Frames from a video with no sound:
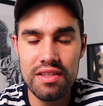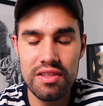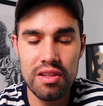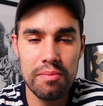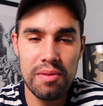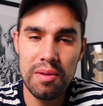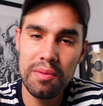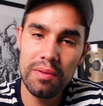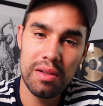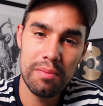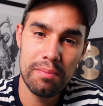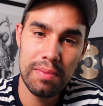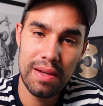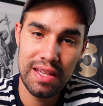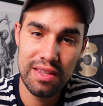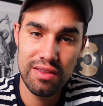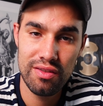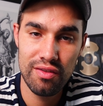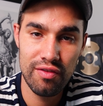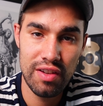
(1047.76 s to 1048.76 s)
So people can
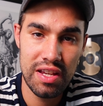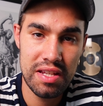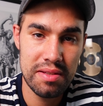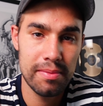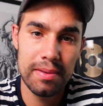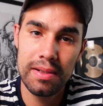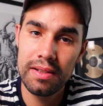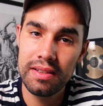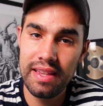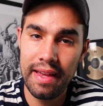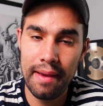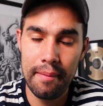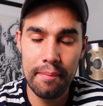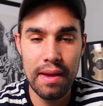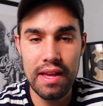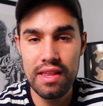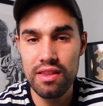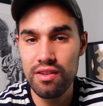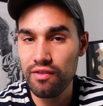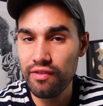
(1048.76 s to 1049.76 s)
pay through Facebook, they can
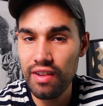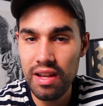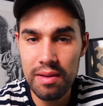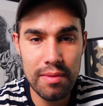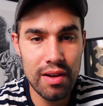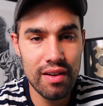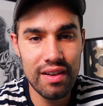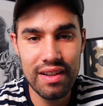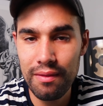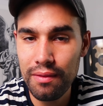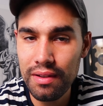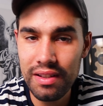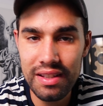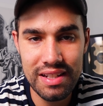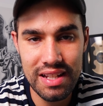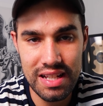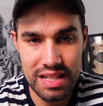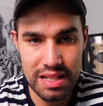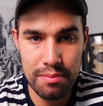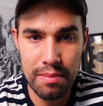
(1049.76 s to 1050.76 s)
pay through Venmo, it really
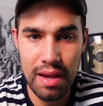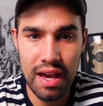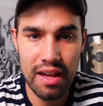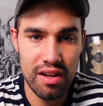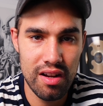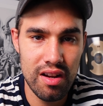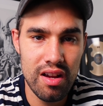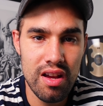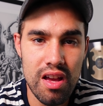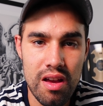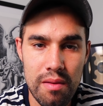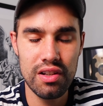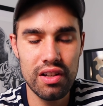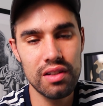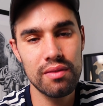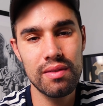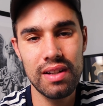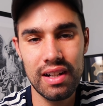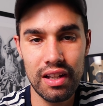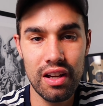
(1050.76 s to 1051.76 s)
doesn't matter. You're
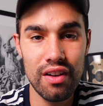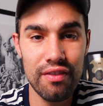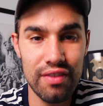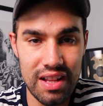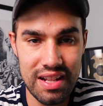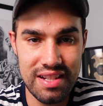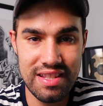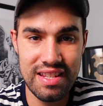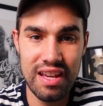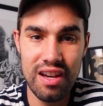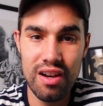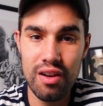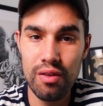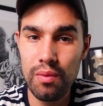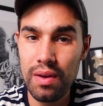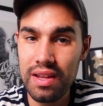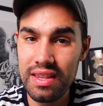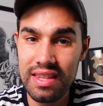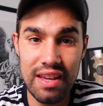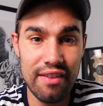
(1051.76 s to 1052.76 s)
gonna wanna go for that sale
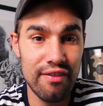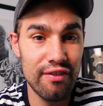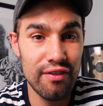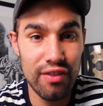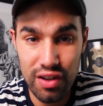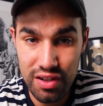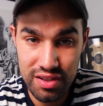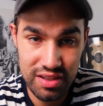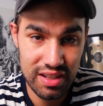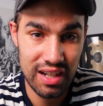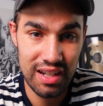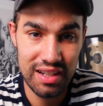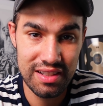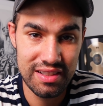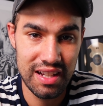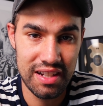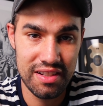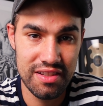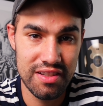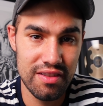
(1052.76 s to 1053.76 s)
when they first
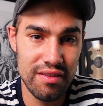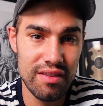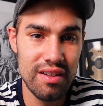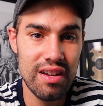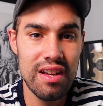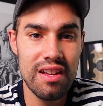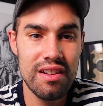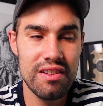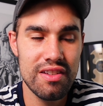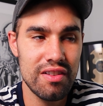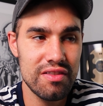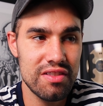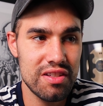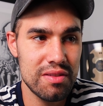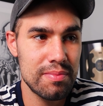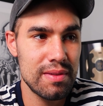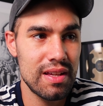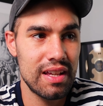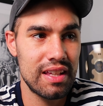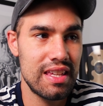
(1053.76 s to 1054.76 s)
contact you. Don't
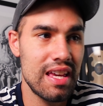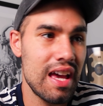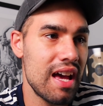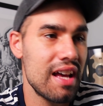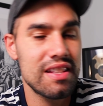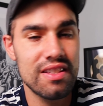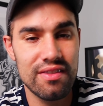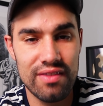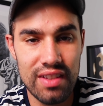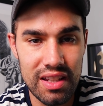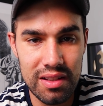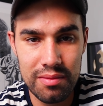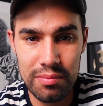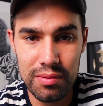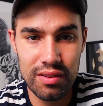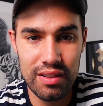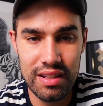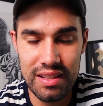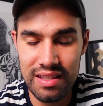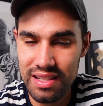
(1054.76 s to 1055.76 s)
just be like, yeah, it's
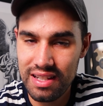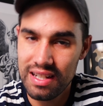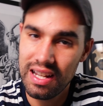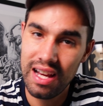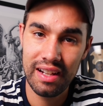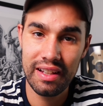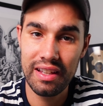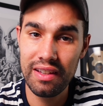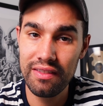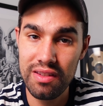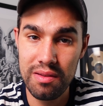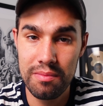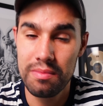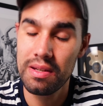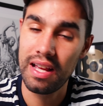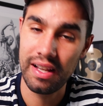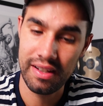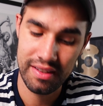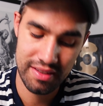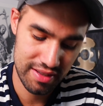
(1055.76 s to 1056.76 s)
available, and then not give them
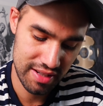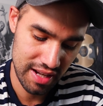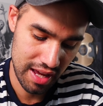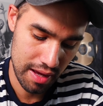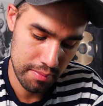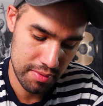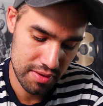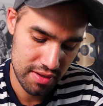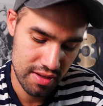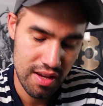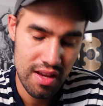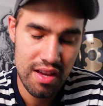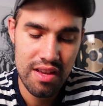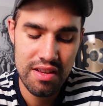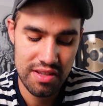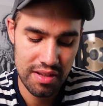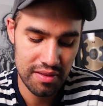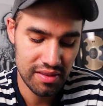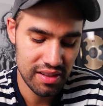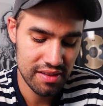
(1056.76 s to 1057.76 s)
next steps.
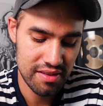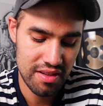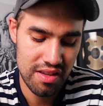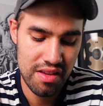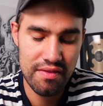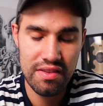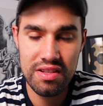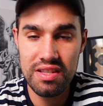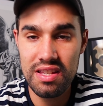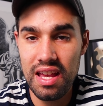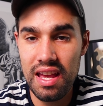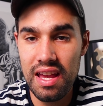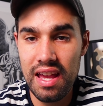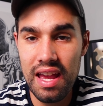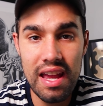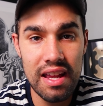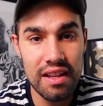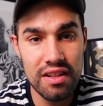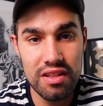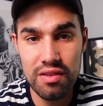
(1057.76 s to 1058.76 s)
Sometimes I'll even say,
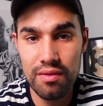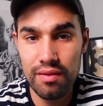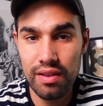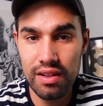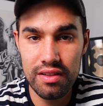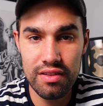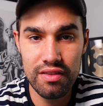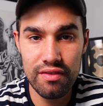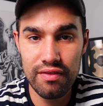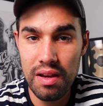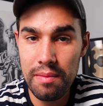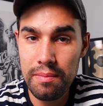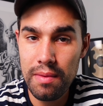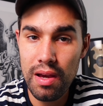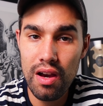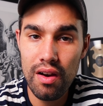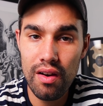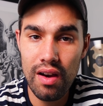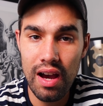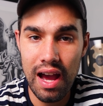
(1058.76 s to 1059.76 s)
hey, do you wanna do
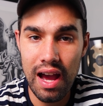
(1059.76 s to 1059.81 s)
Venmo?